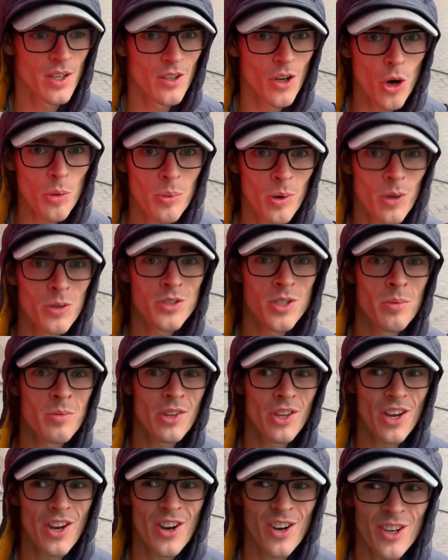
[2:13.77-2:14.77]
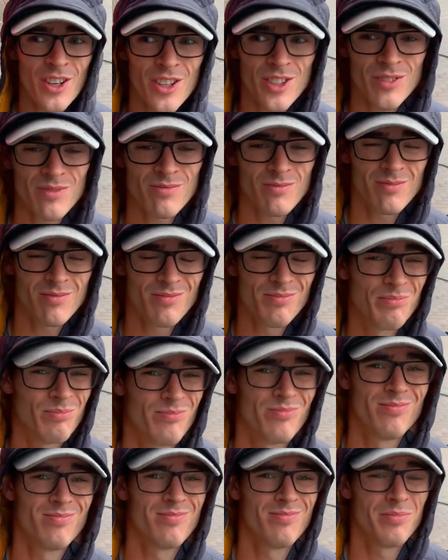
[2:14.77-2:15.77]
GoPro'd some of the erg,
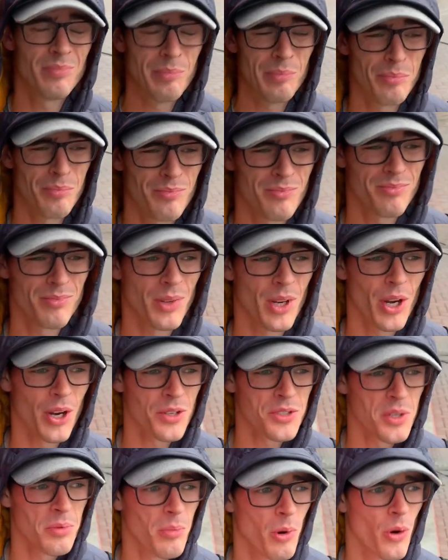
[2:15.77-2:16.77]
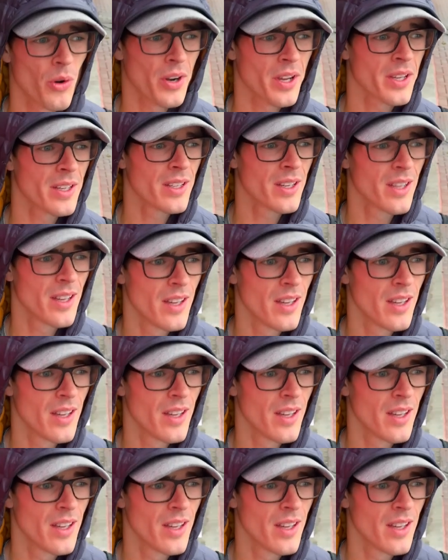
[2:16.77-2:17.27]
but ergs are boring.